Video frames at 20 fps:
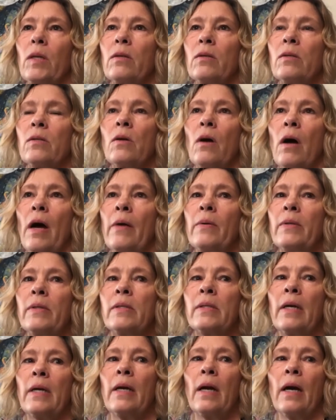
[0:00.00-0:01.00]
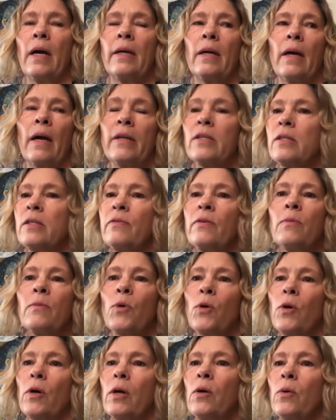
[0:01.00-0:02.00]
So I would say I just feel
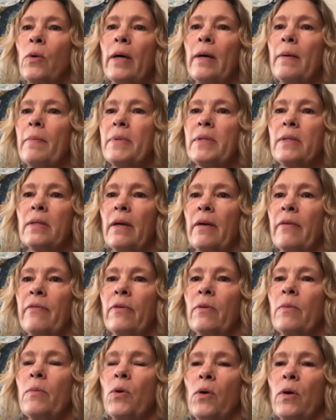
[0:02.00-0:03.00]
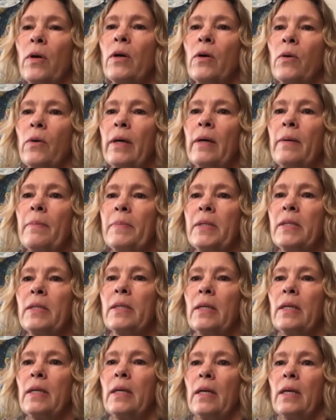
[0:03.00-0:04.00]
more equipped. I feel more equipped
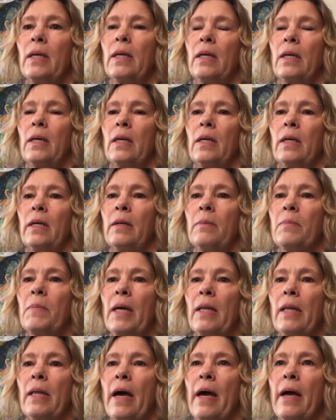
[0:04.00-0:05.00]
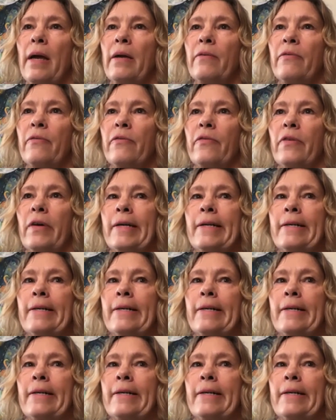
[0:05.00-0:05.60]
in my life.